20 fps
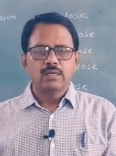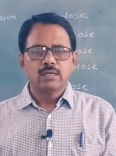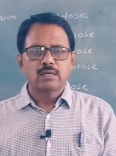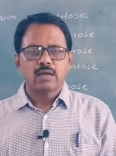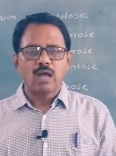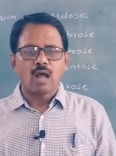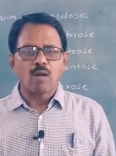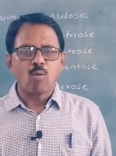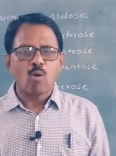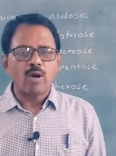
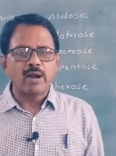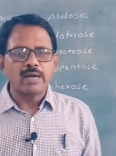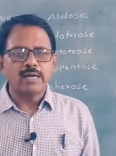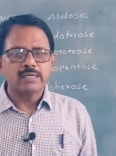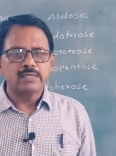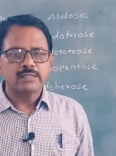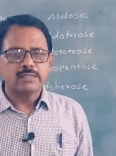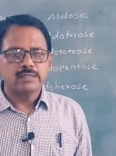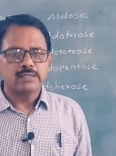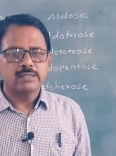
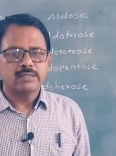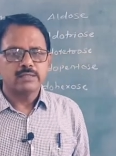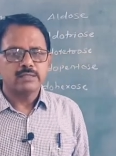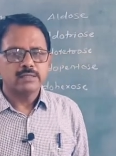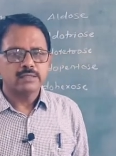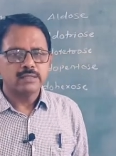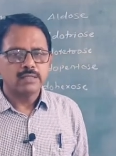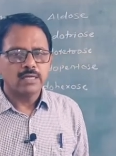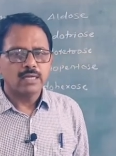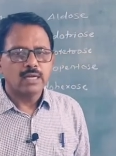carbohydrates.
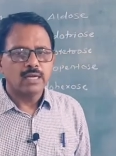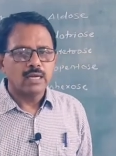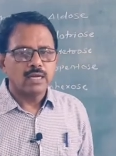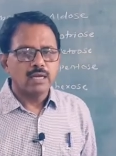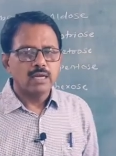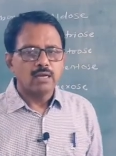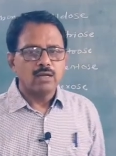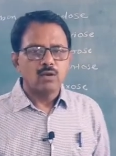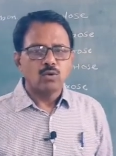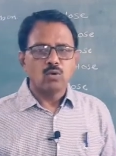
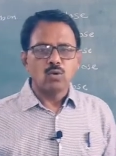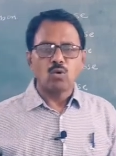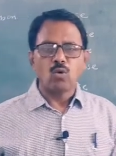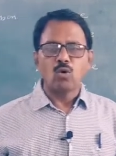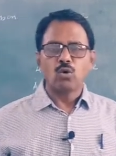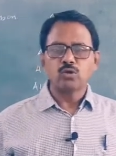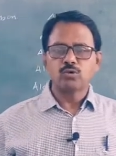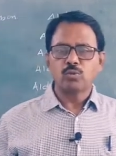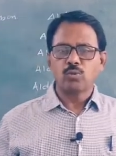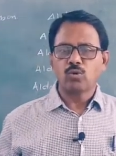
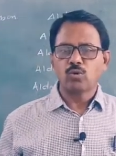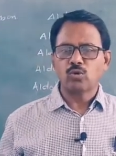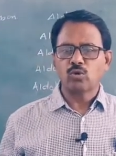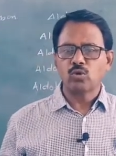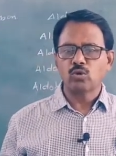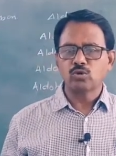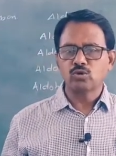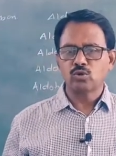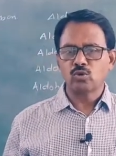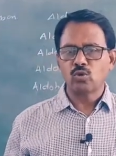Glucose,
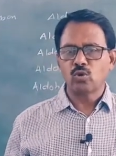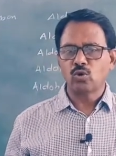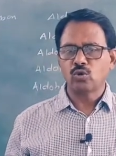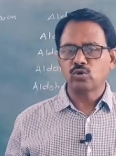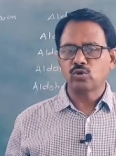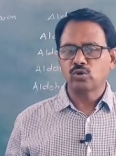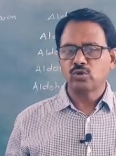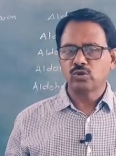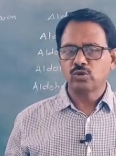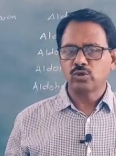fructose,
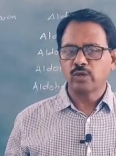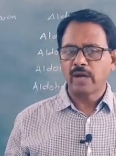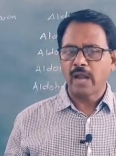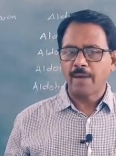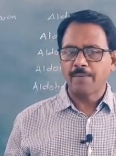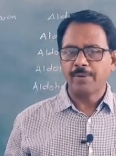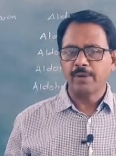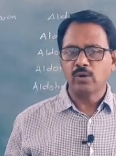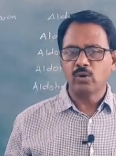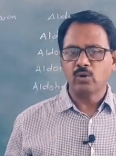sucrose,
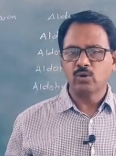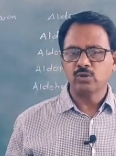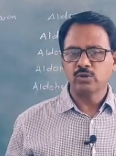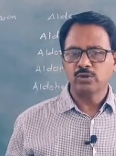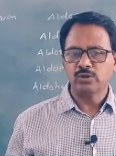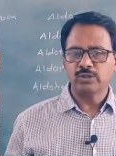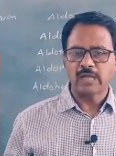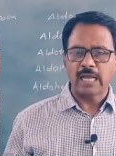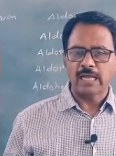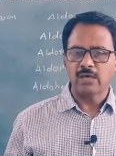raffinose,
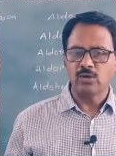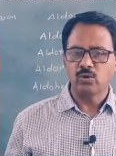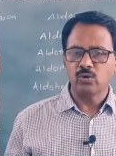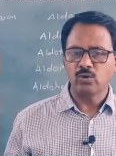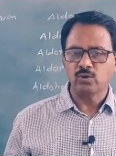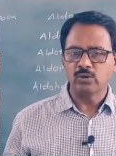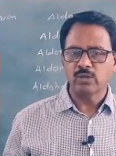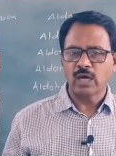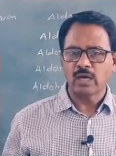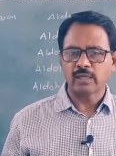
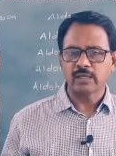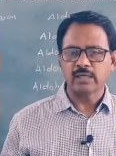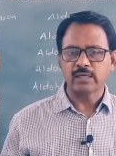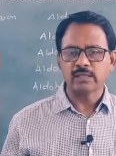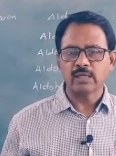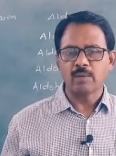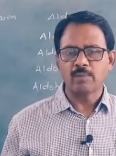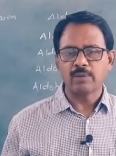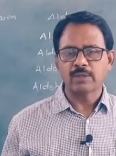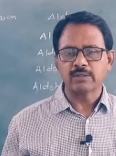stachyose are the
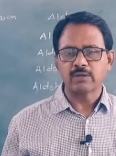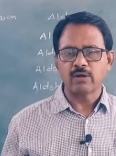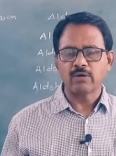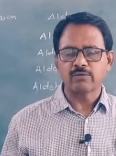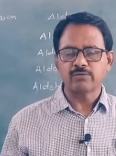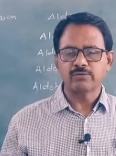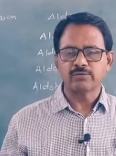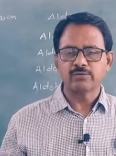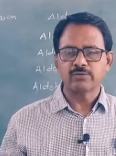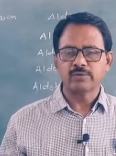examples
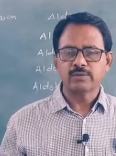of